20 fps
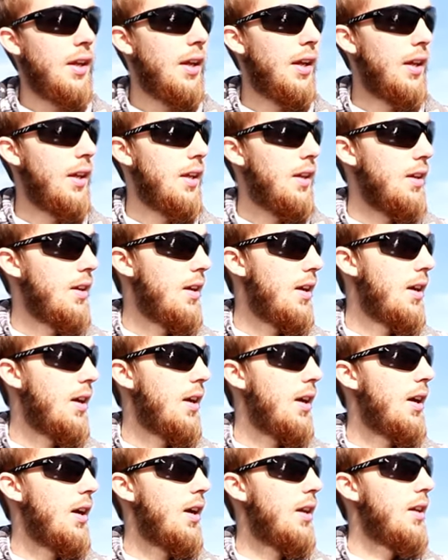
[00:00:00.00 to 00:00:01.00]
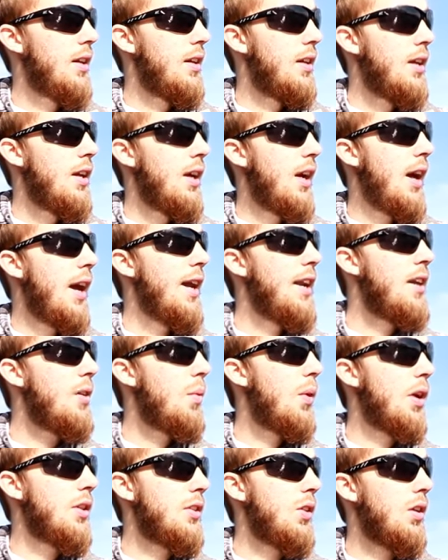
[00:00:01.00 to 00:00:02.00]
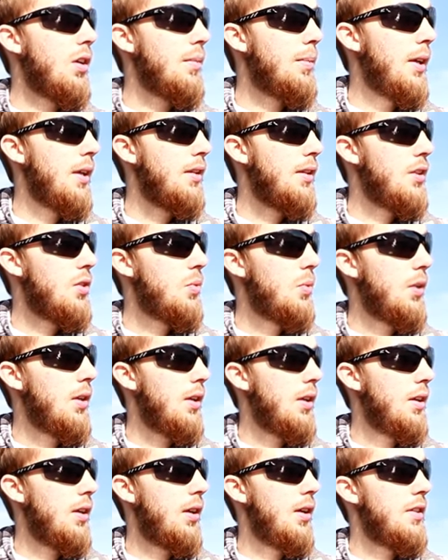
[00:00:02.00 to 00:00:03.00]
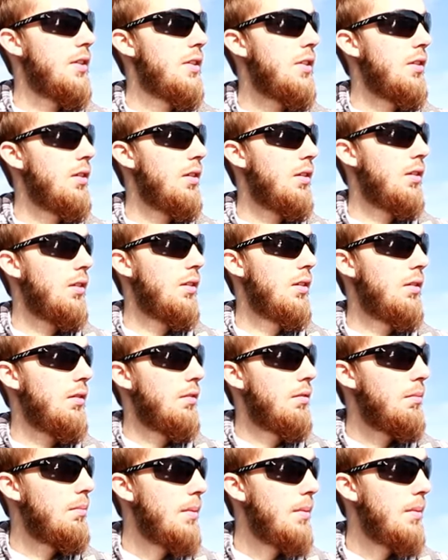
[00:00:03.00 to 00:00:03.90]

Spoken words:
And I didn't want to talk about this one until